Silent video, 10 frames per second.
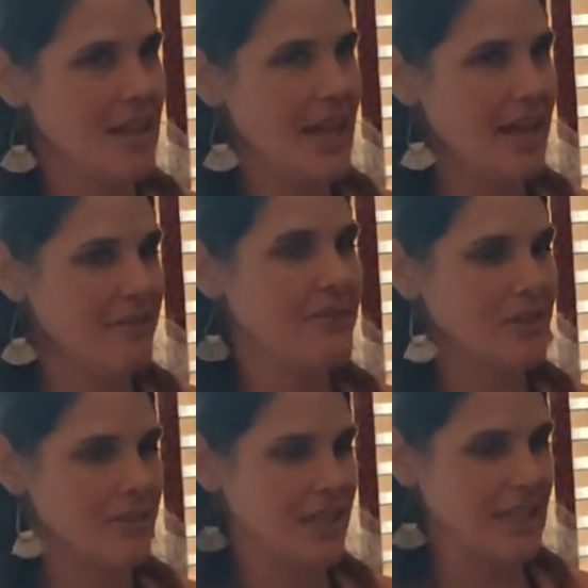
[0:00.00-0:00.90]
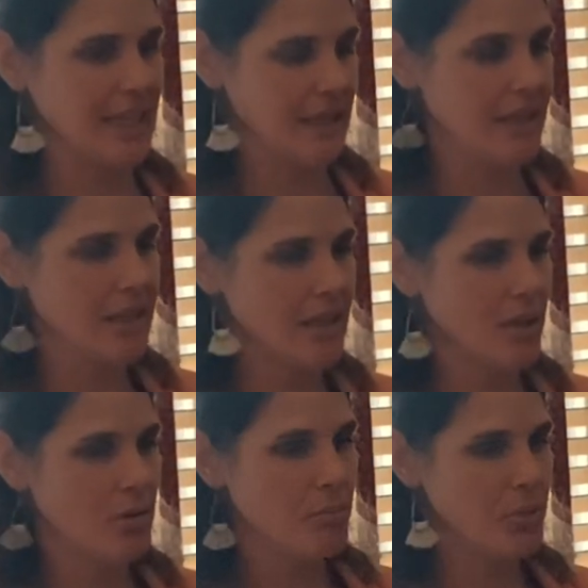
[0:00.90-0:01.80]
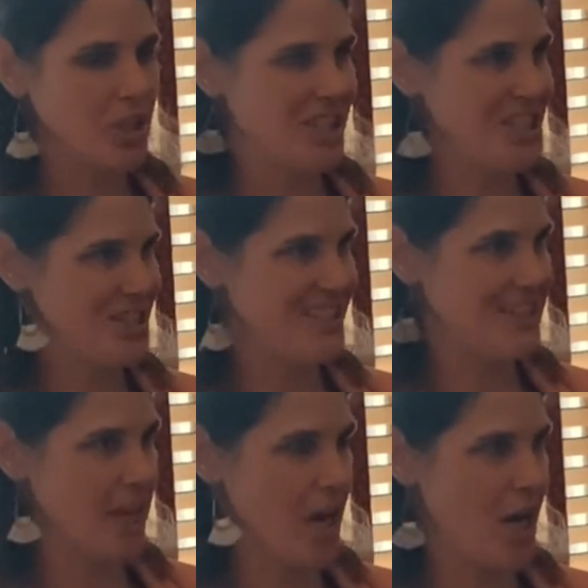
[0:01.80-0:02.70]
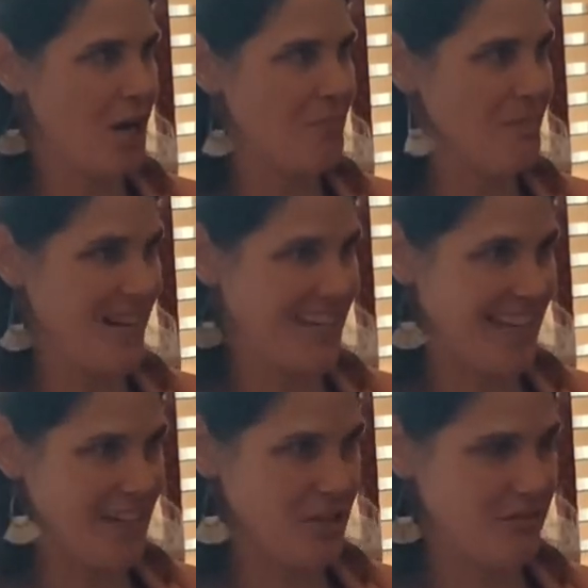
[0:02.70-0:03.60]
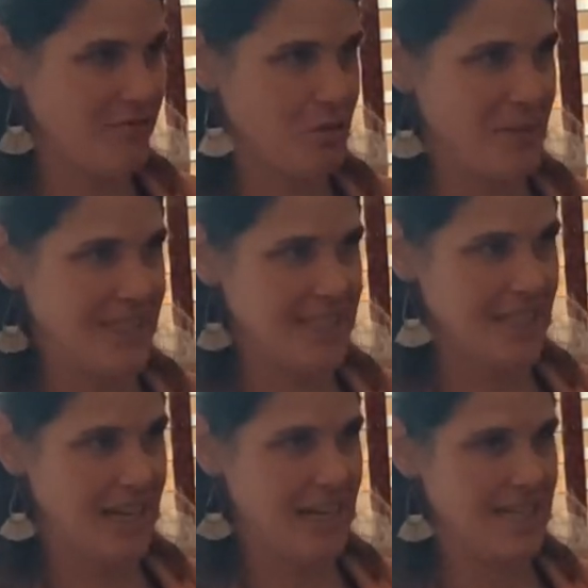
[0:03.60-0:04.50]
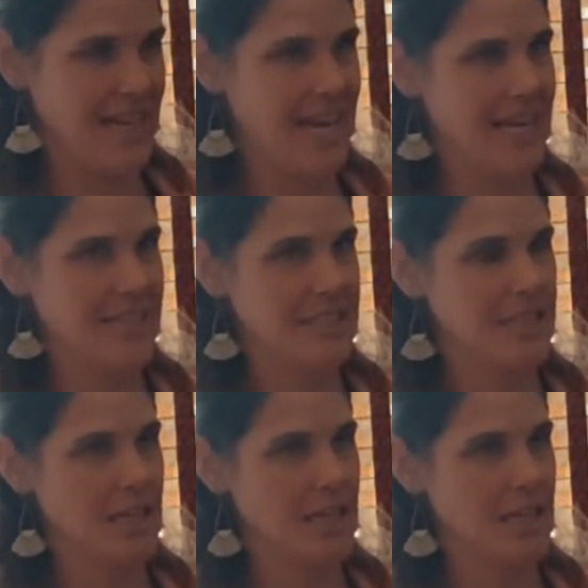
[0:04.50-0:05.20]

heavily pushed medication for my son, and